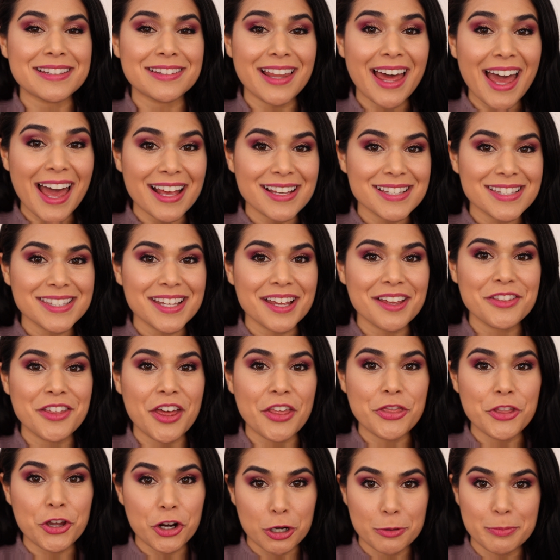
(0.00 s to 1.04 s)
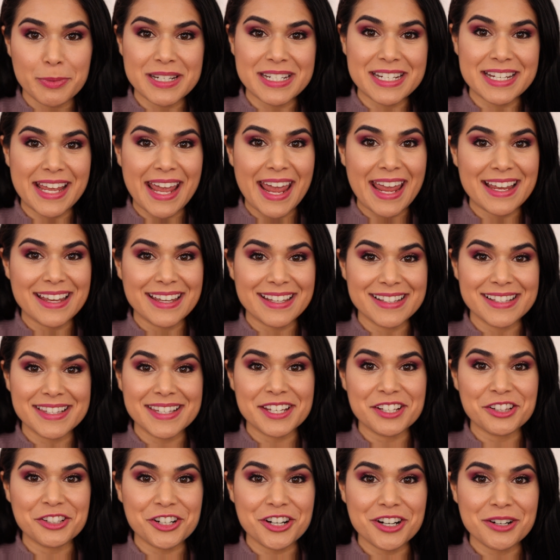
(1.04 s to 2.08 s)
less than the Urban Decay
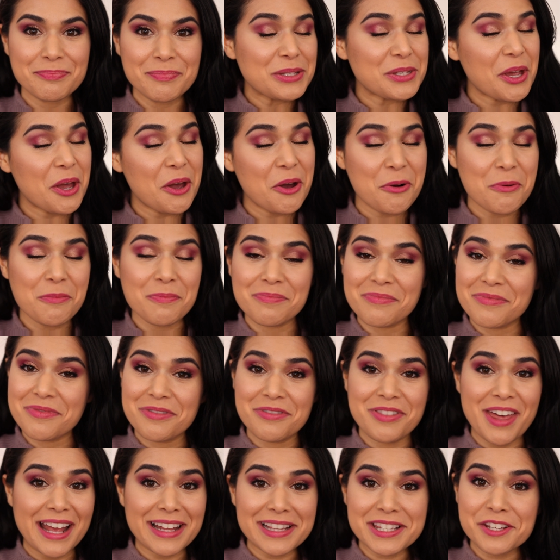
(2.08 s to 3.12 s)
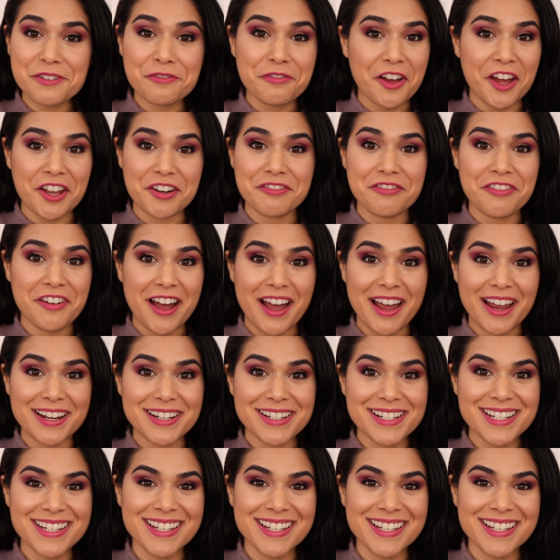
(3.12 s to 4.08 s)
concealer. So that's a fun find.